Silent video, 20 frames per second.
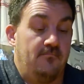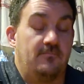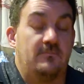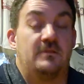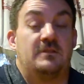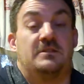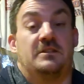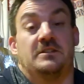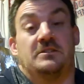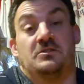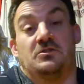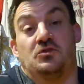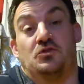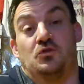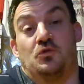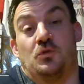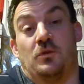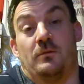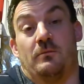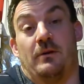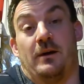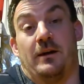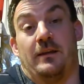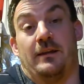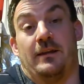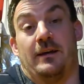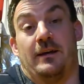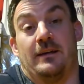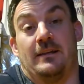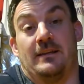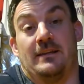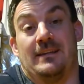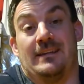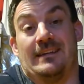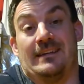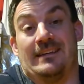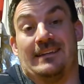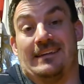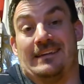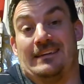it says enjoy by
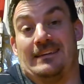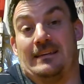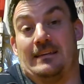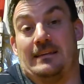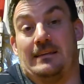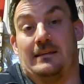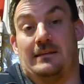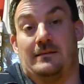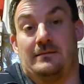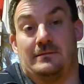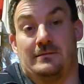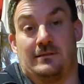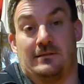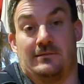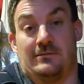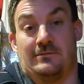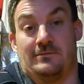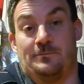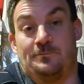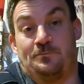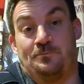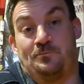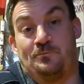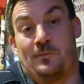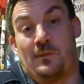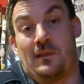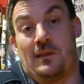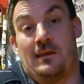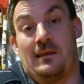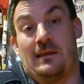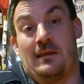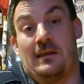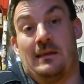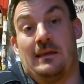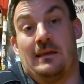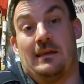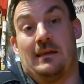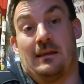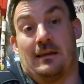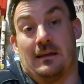9/10/19, so
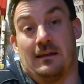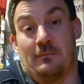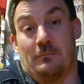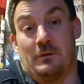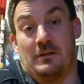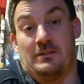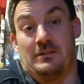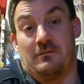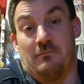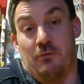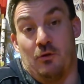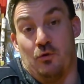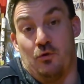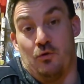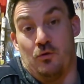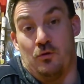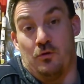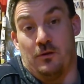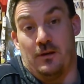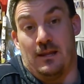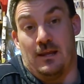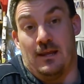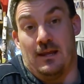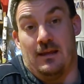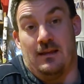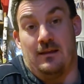kind of missed the boat on that.